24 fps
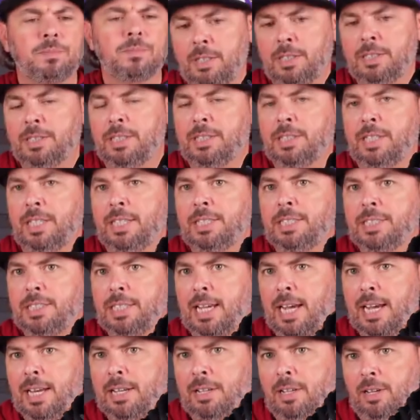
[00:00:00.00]
This is a
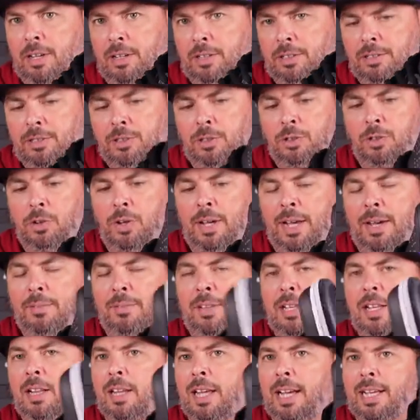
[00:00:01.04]
skate dunk, so you'll
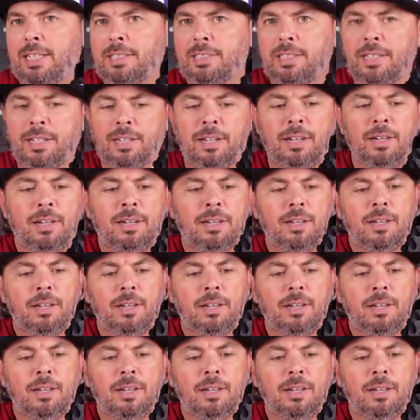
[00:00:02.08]
have the elastic